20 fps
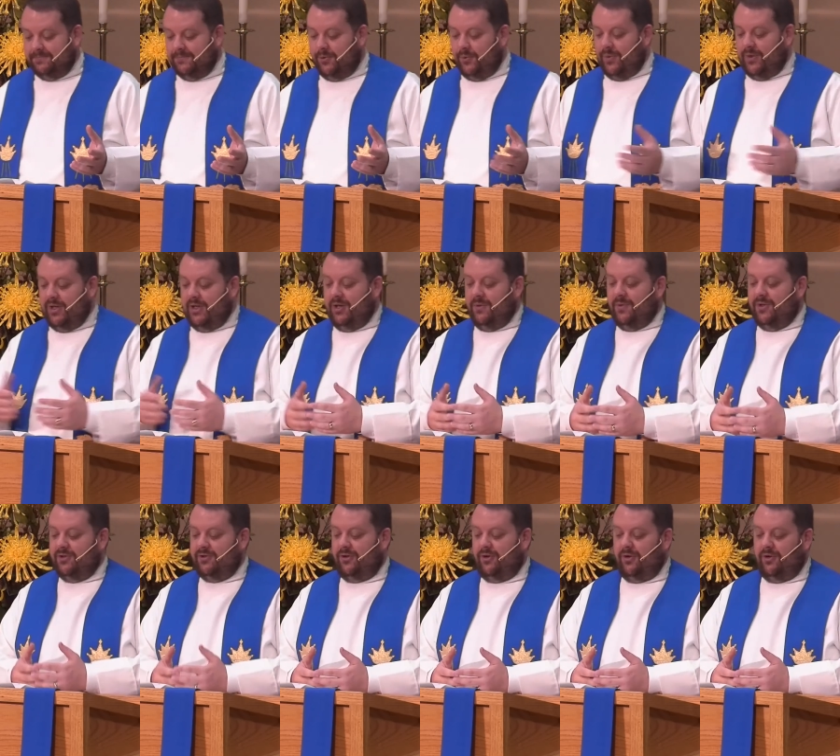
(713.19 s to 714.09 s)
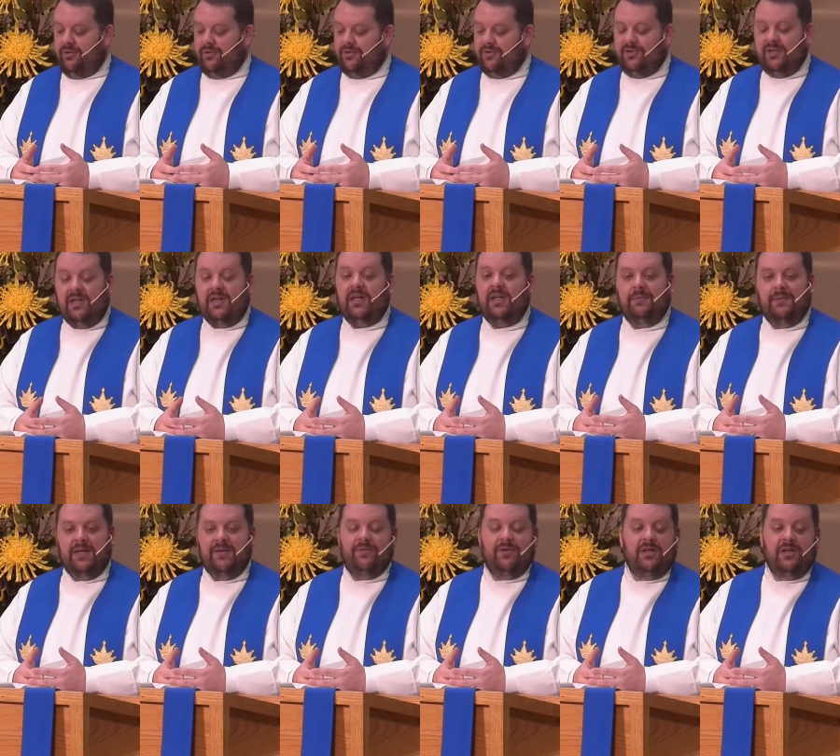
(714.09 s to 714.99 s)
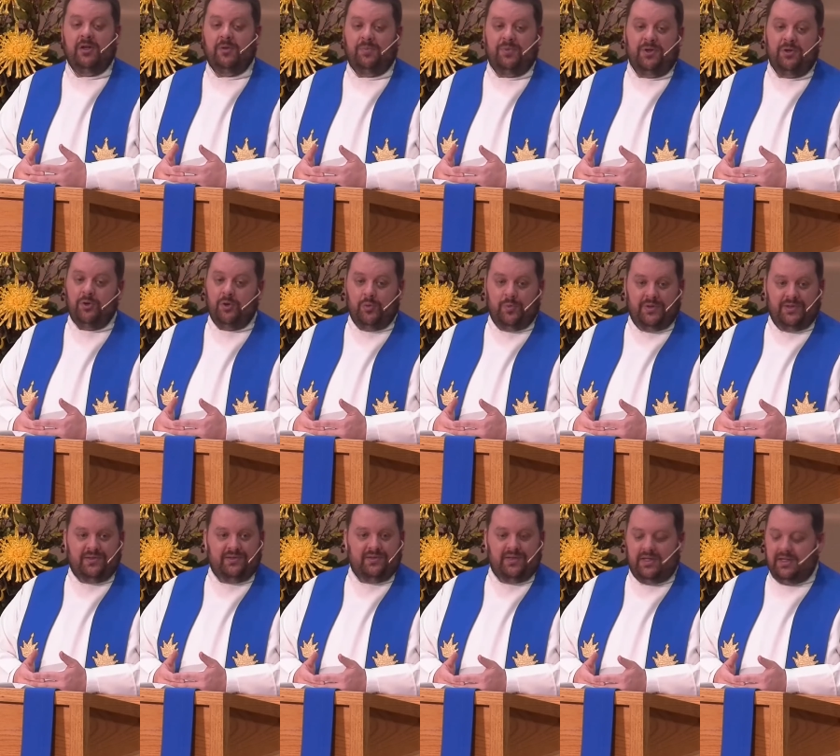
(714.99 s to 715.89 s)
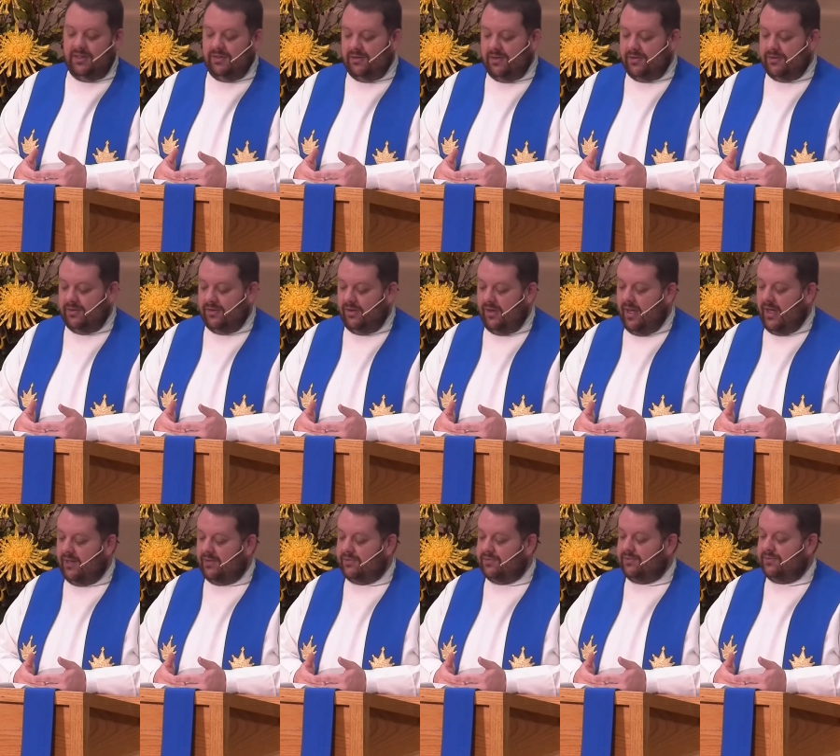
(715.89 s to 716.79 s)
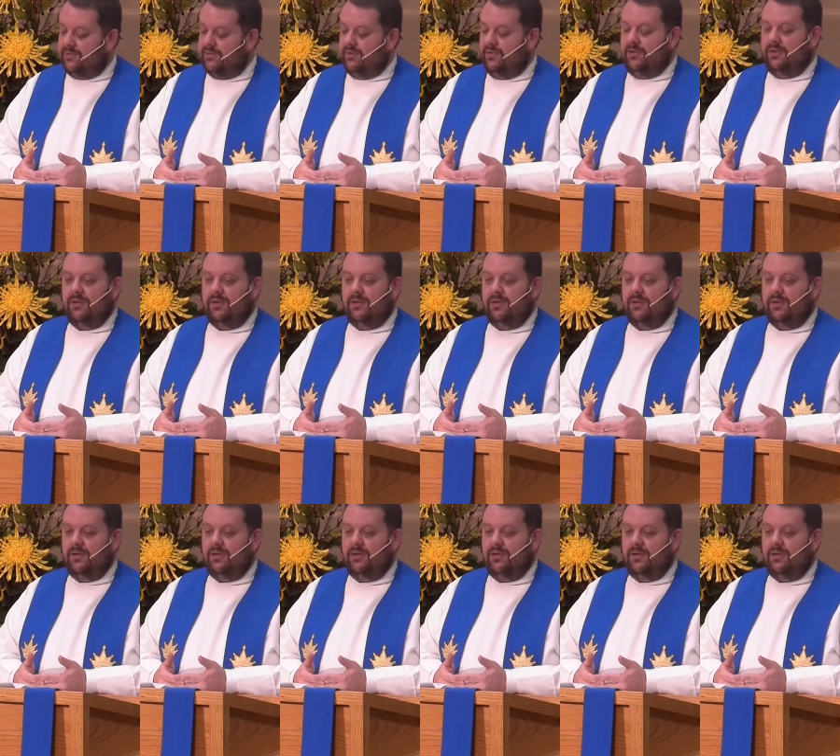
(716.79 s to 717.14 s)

or when he returns, sitting, even in a pew, but sitting nonetheless,